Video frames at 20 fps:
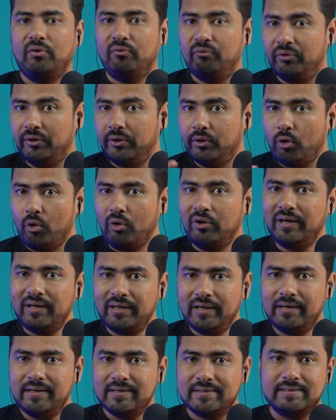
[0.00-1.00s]
We
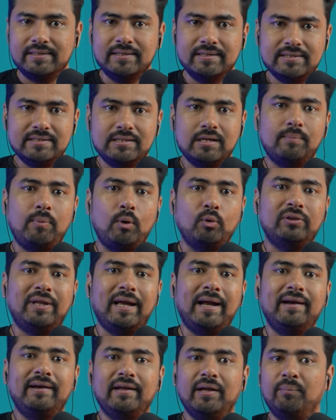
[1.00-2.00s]
already discussed about
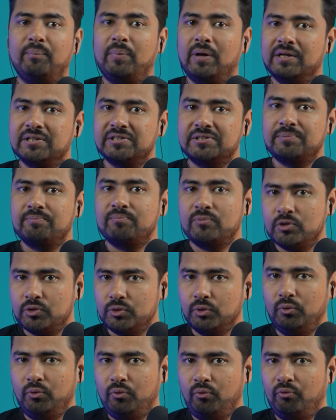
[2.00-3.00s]
that in past,
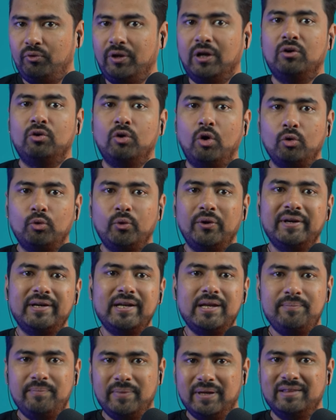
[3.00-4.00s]
so we are not going
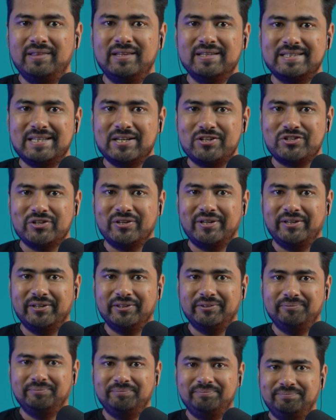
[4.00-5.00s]
deep in this session here.
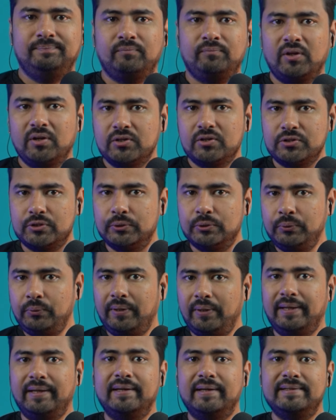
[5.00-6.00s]
So
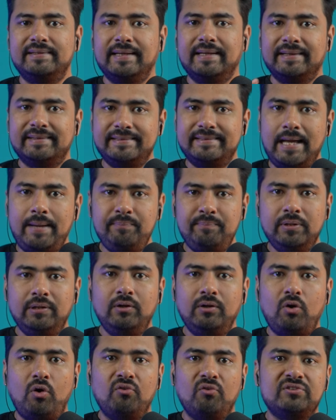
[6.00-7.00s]
here is an example
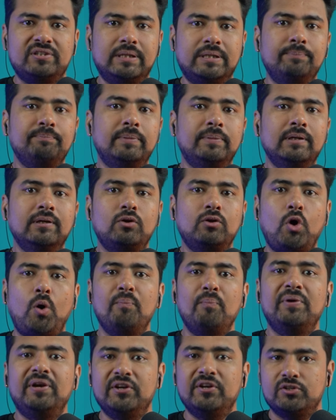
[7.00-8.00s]
of simple
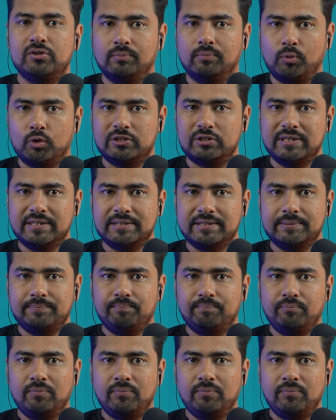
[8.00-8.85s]
combinational process.